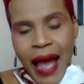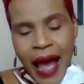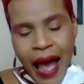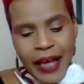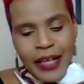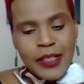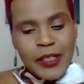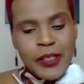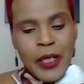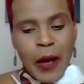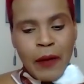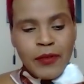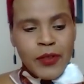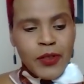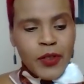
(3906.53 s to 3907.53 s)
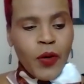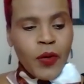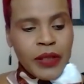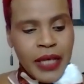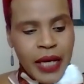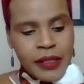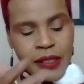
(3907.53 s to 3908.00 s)
And so
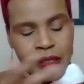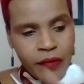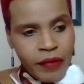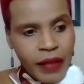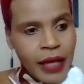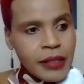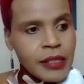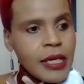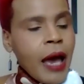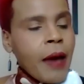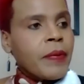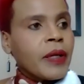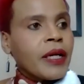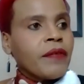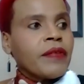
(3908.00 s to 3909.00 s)
that's happening.